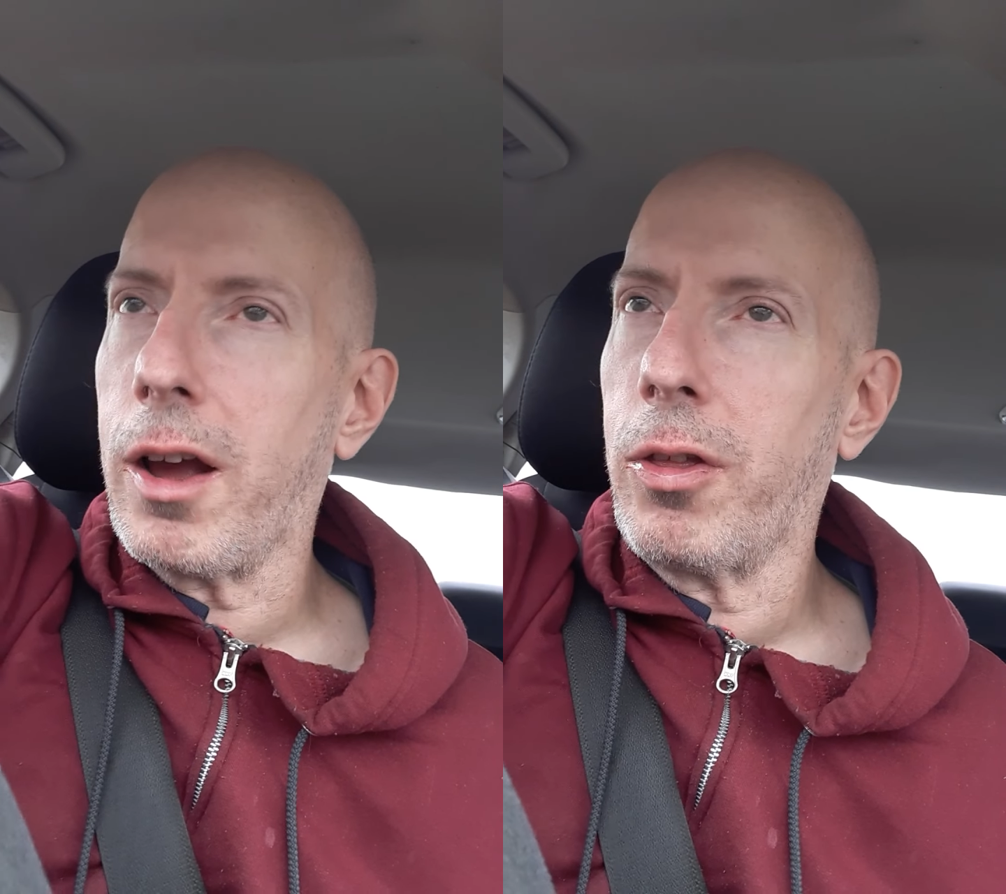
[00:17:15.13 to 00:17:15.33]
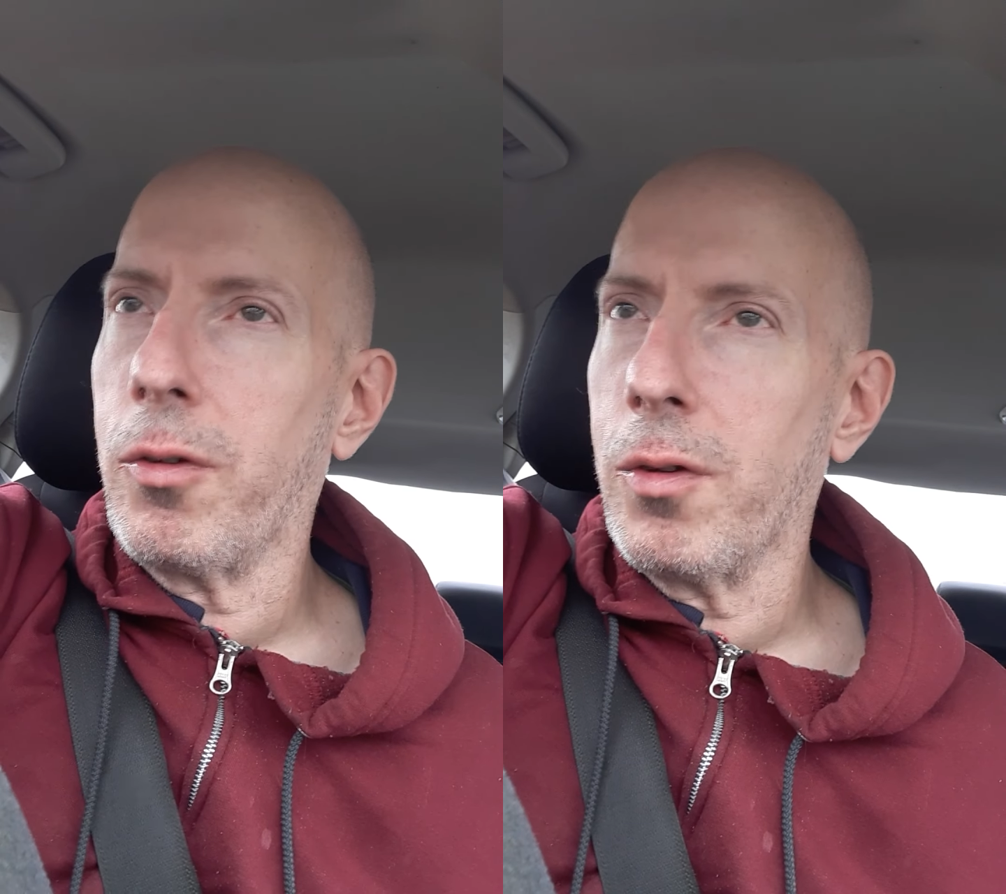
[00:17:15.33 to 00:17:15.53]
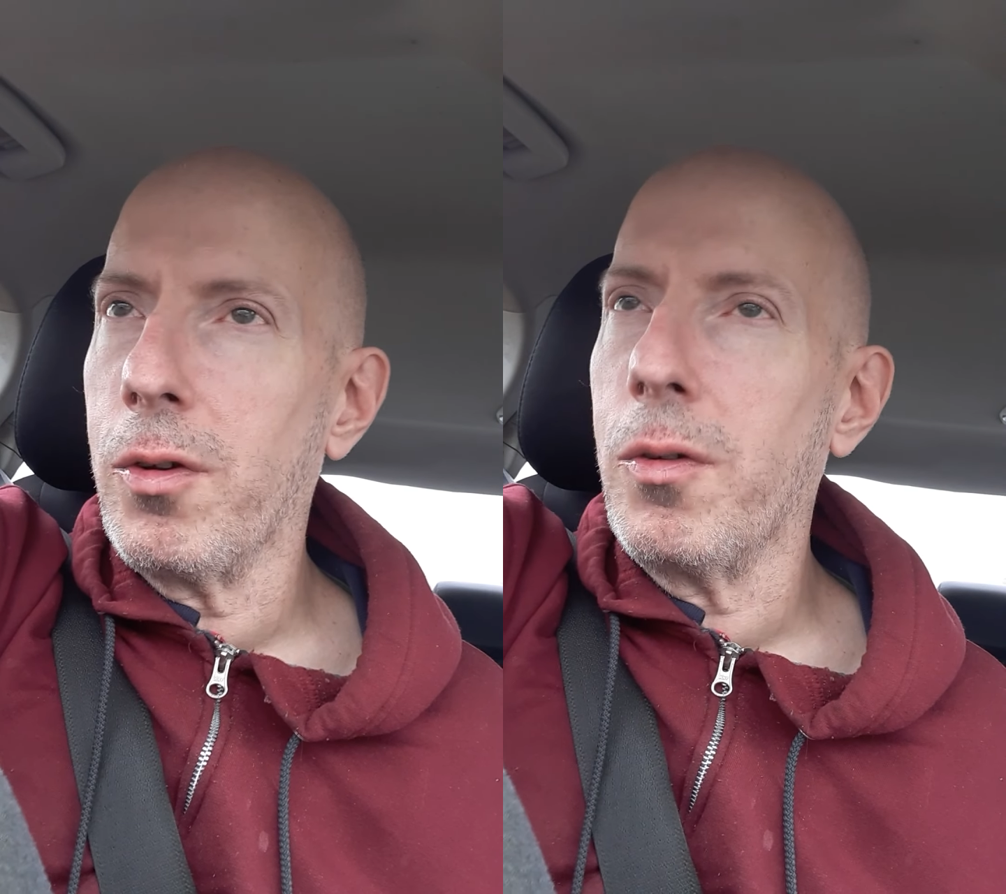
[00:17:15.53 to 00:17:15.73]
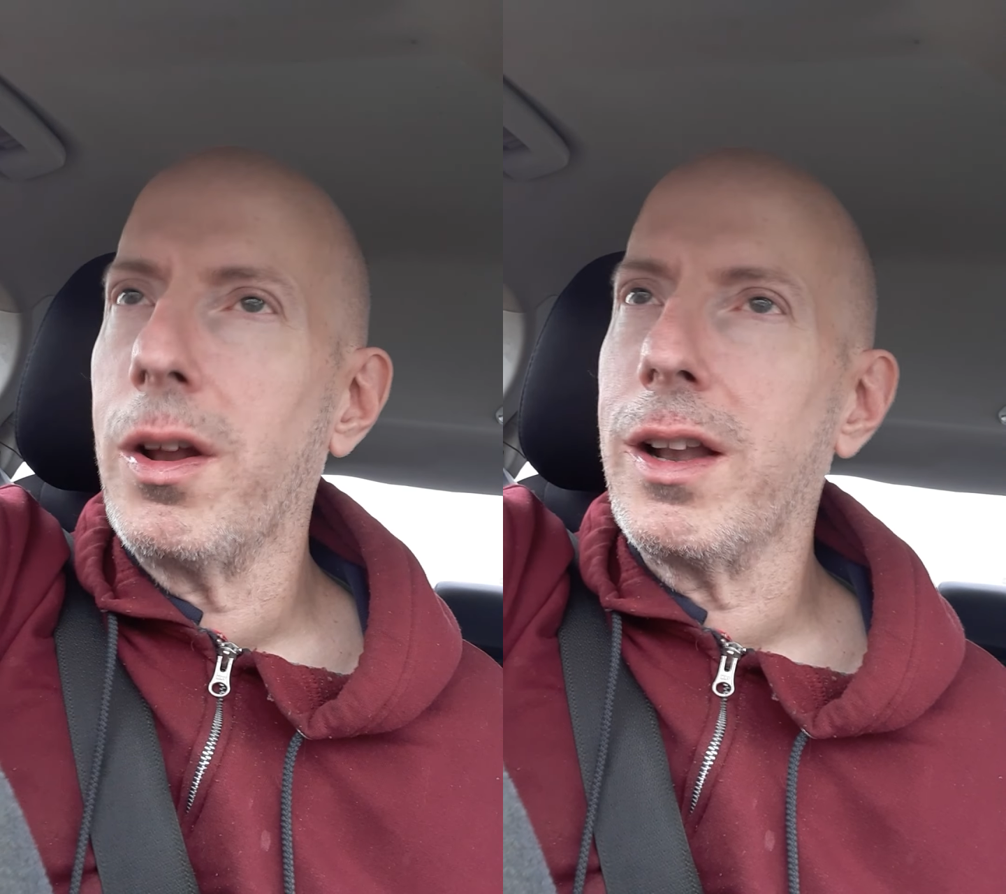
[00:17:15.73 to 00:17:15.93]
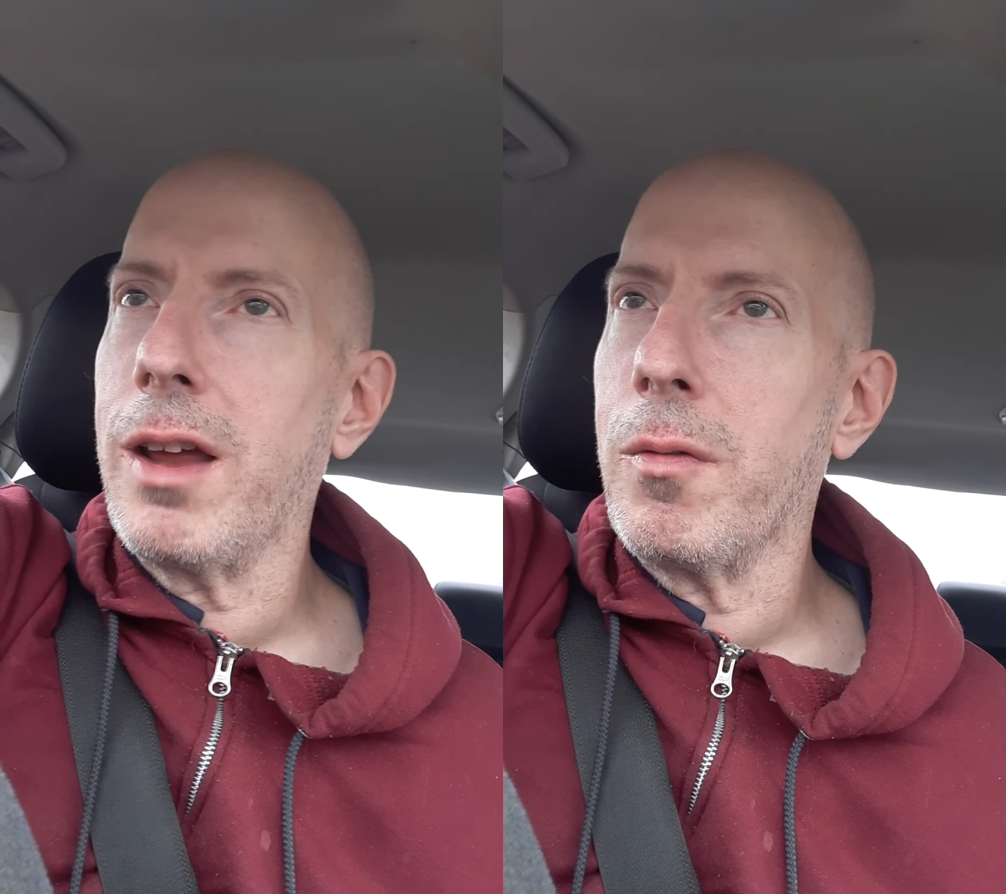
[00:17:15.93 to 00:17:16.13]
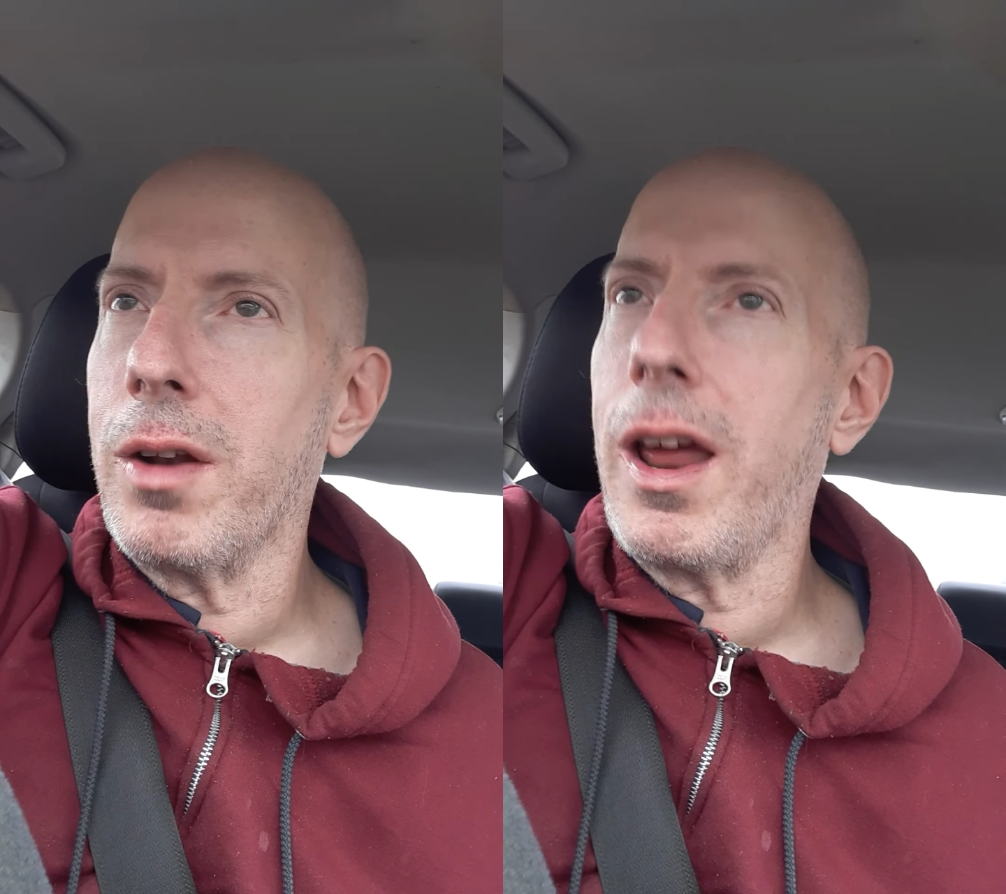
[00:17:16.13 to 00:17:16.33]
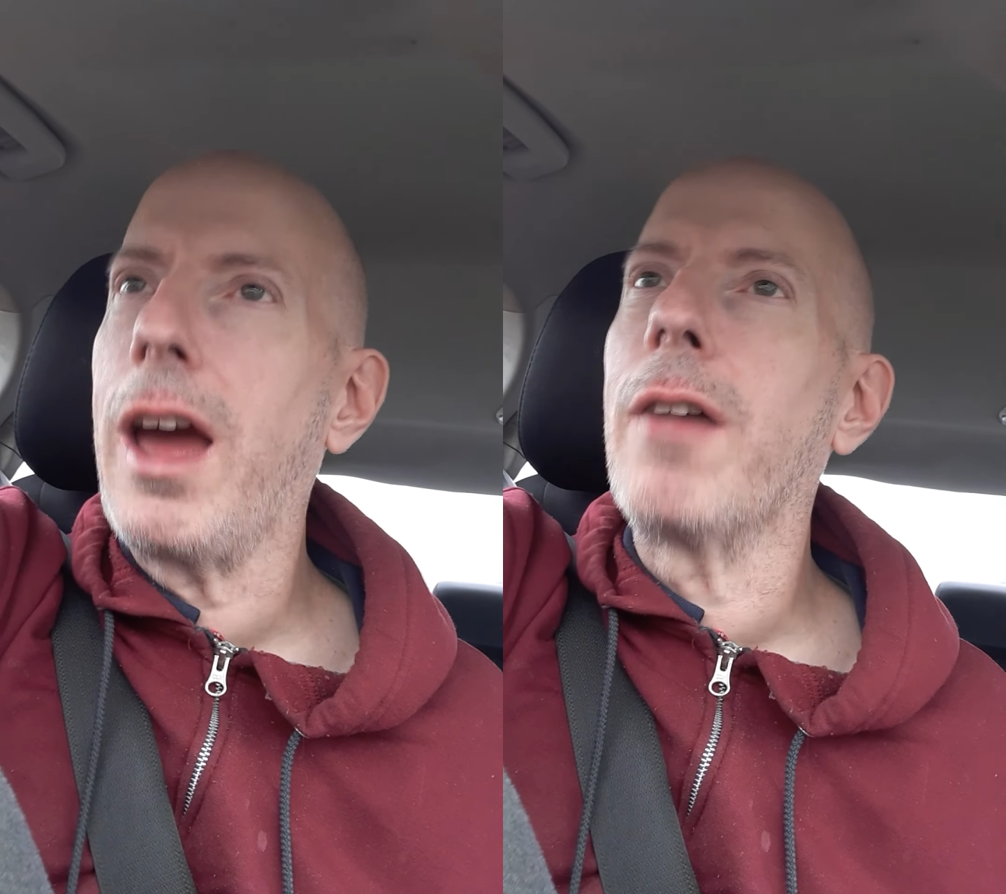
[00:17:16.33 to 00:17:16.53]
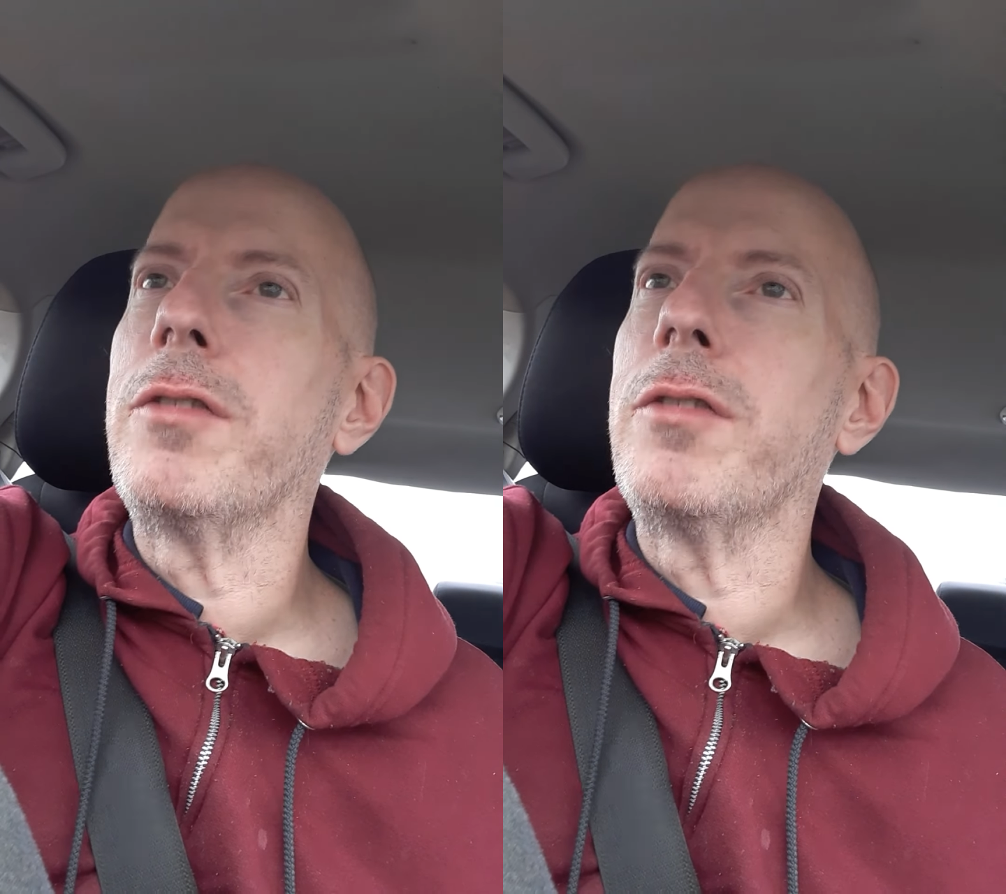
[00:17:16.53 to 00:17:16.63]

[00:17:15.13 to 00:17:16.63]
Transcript: through, and they would have